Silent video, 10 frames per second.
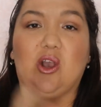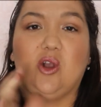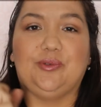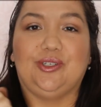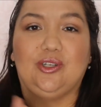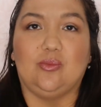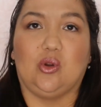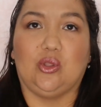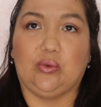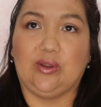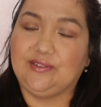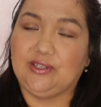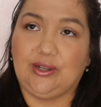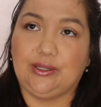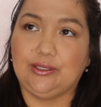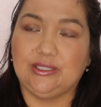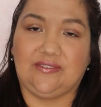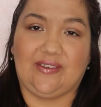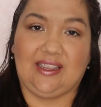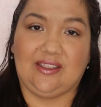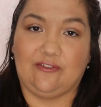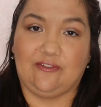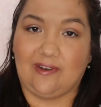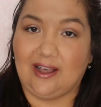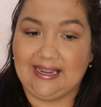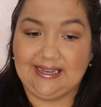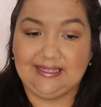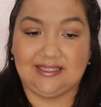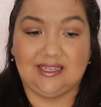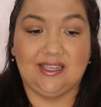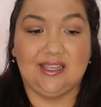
I hope to do more thrift hauls if I can find,